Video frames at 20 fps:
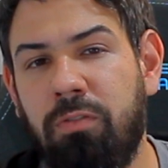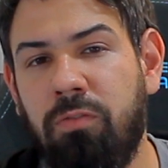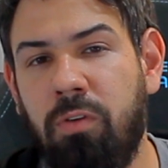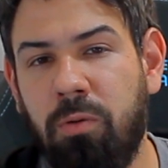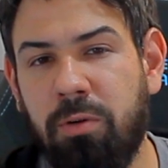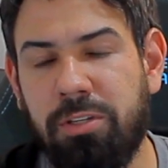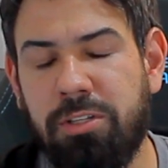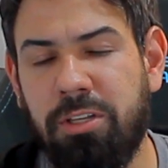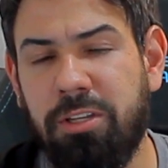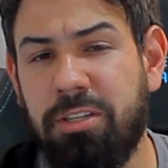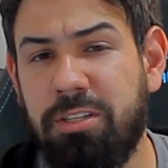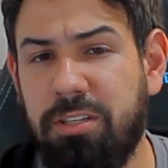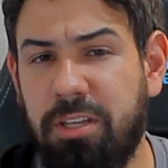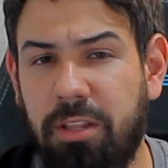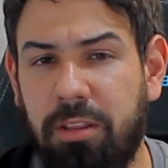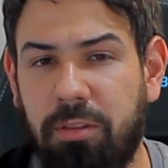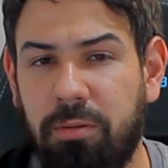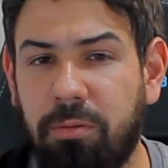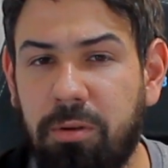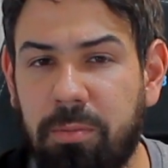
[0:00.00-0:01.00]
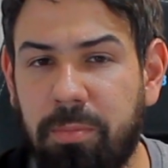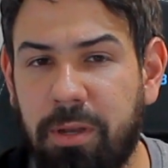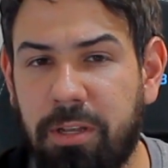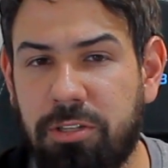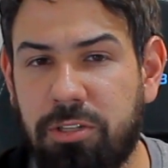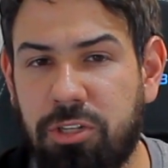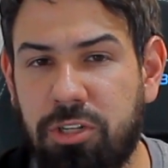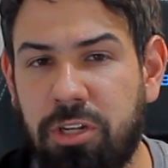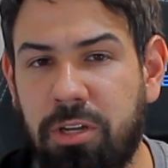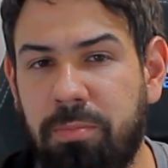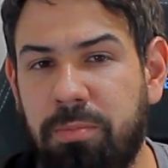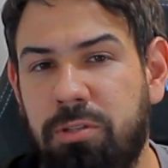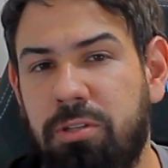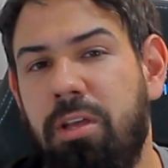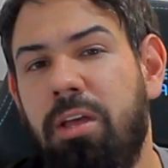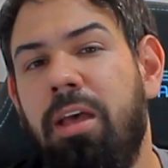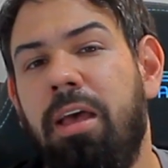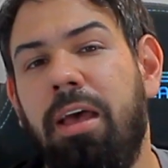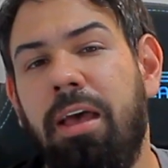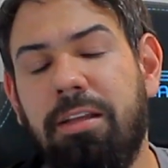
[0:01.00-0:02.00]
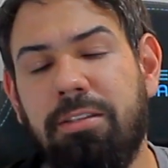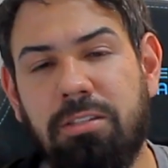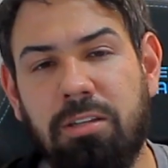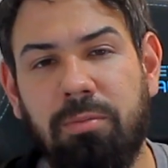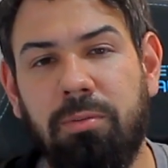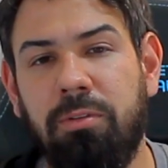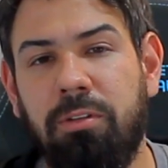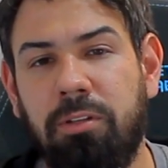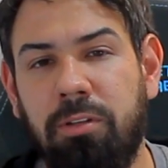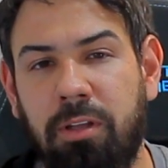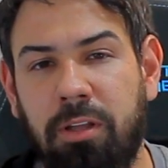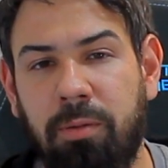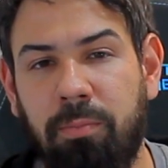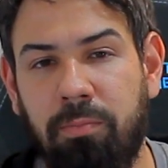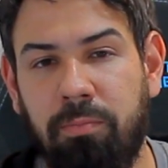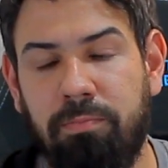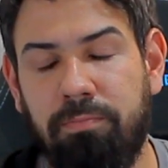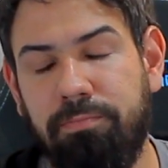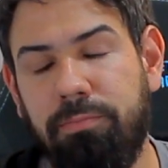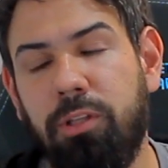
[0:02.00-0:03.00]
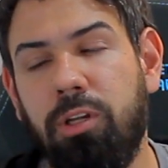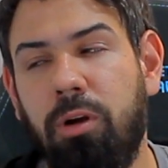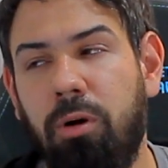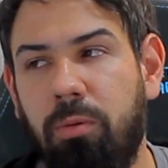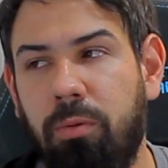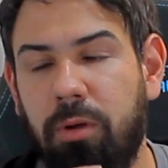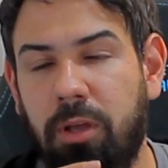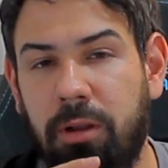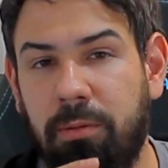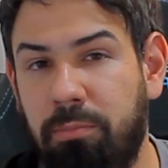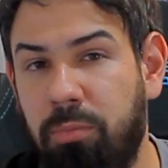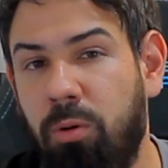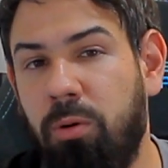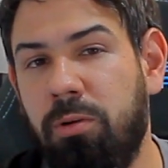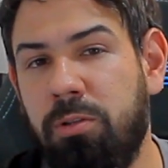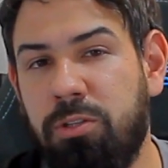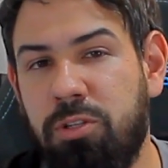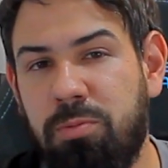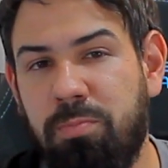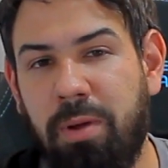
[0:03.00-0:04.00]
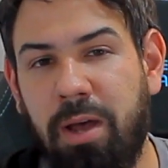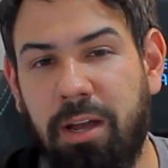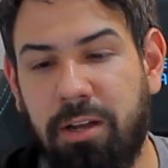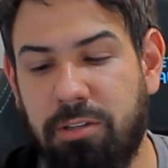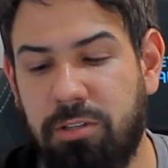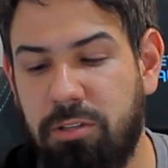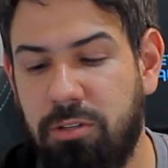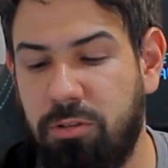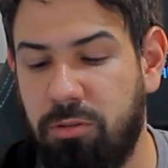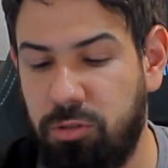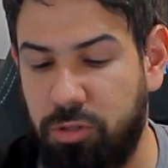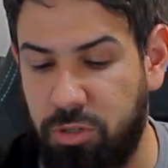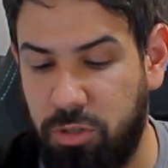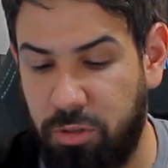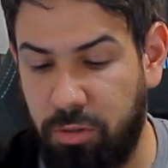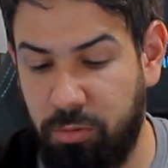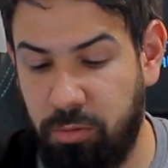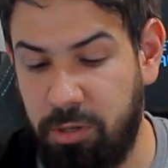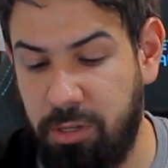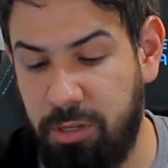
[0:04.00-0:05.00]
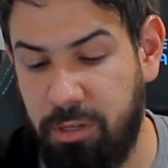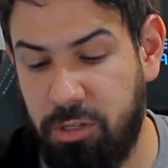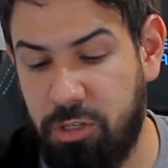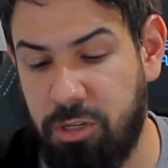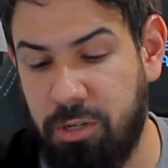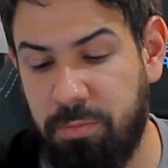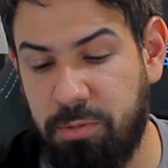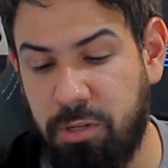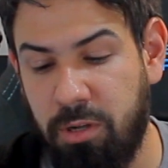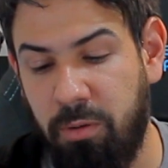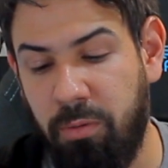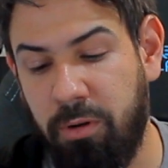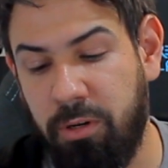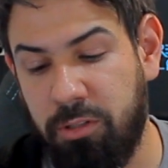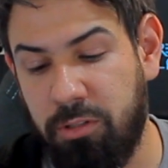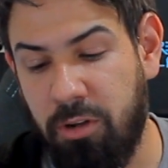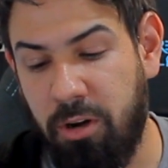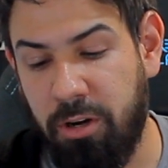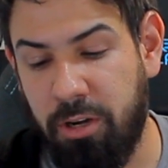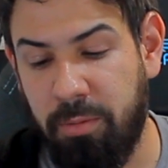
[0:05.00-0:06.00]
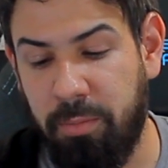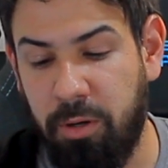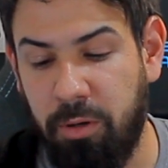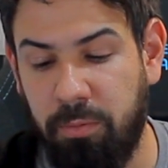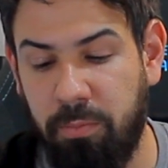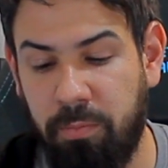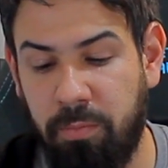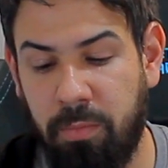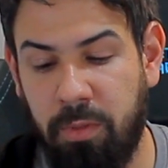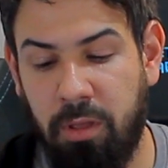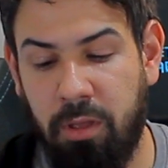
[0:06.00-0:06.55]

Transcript: focus on the Zen 3 base chips and some of the important specs. So there's 3 chips I want to talk about.